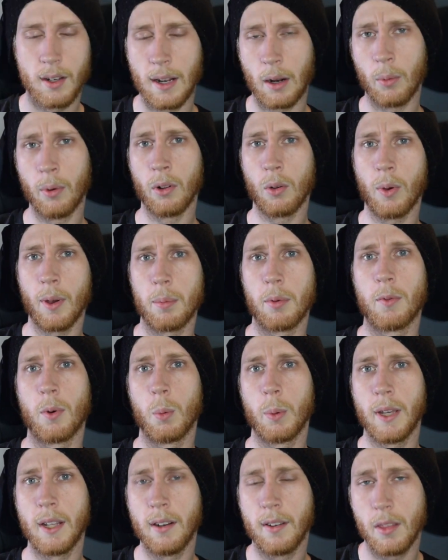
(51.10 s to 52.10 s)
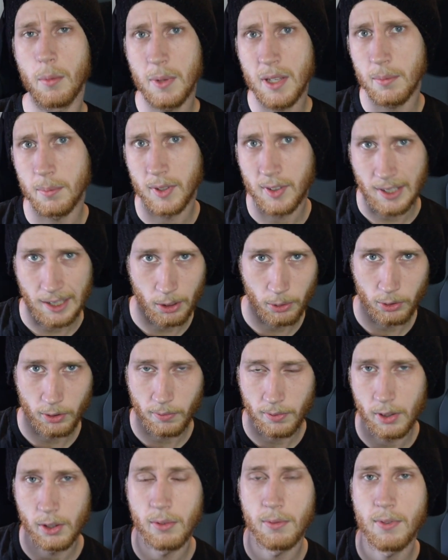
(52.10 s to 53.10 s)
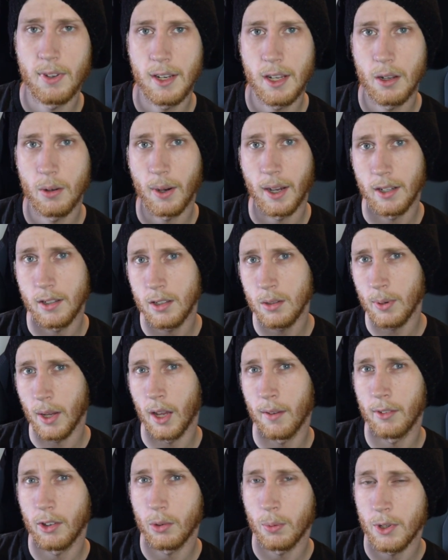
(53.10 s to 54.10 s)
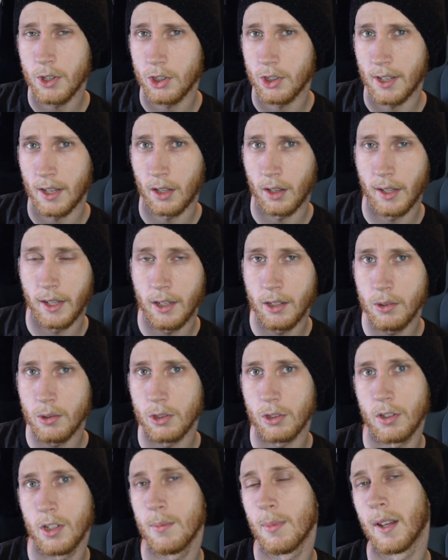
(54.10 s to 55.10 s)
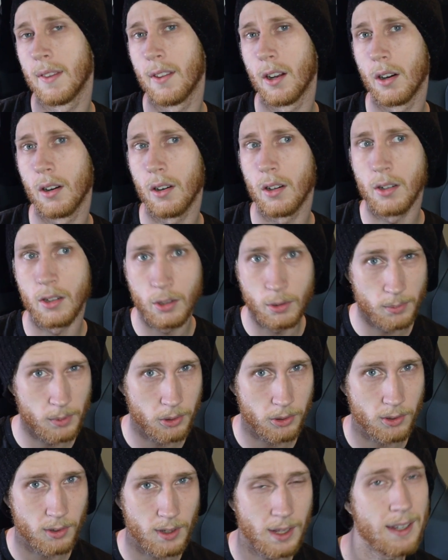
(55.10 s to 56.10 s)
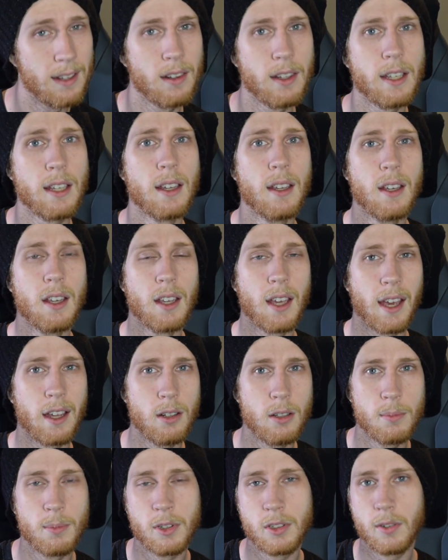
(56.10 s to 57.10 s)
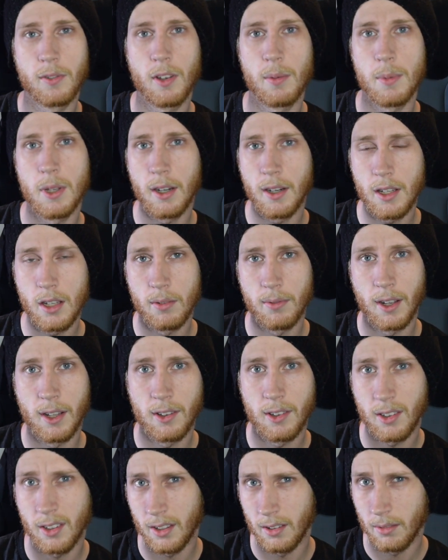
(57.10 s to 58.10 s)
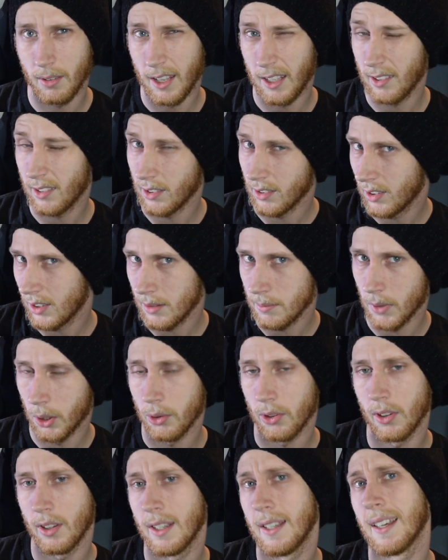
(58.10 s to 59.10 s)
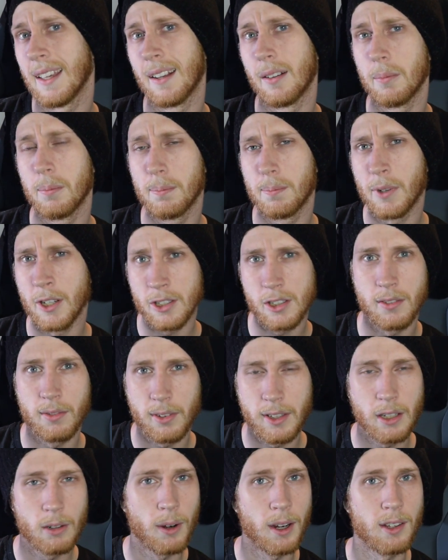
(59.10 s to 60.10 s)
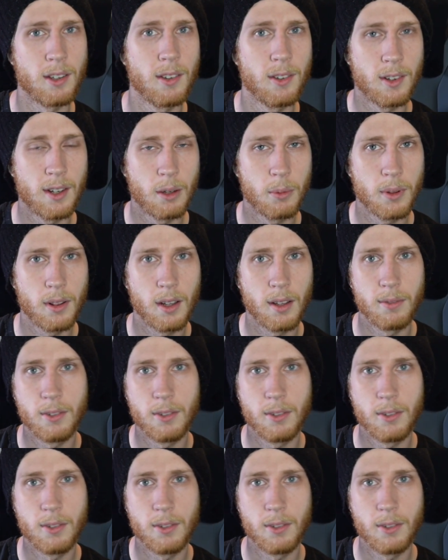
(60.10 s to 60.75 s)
real quick before we get into the meat and potatoes of this video, I do have a Twitch channel. I do stream on there almost daily. I do a bunch of community events in ACC mostly and a bunch of league races, and I would love to